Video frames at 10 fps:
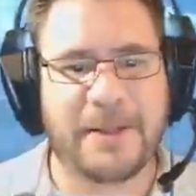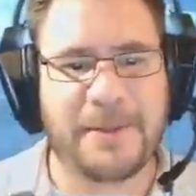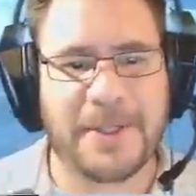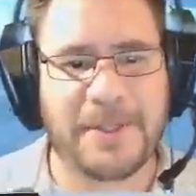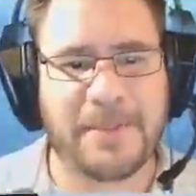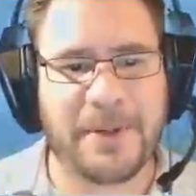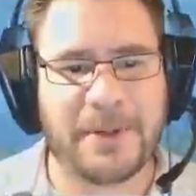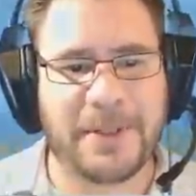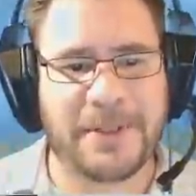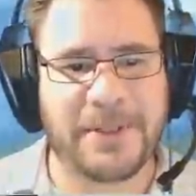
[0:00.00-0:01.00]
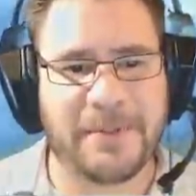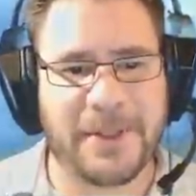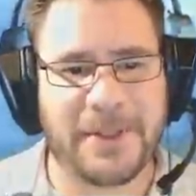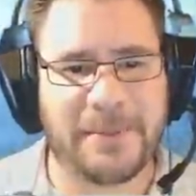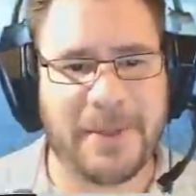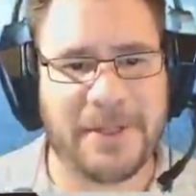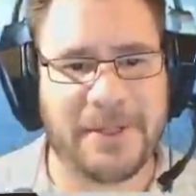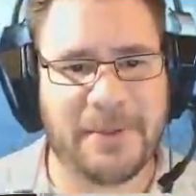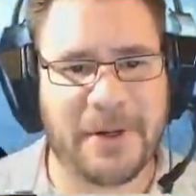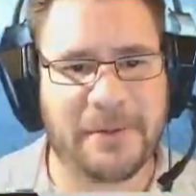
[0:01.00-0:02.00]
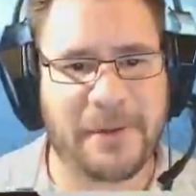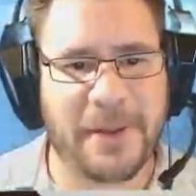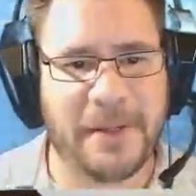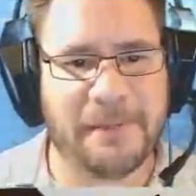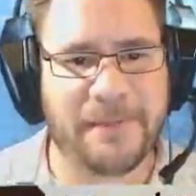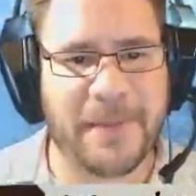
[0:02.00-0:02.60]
Don't want to spoiler it too much, but it's a wonderful thing.